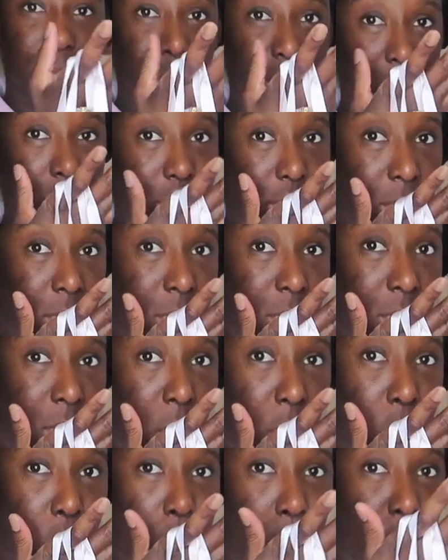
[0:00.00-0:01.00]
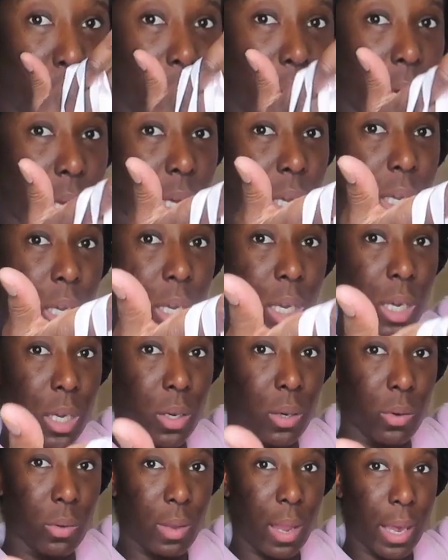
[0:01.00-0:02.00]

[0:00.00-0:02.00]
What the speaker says: This is so cute.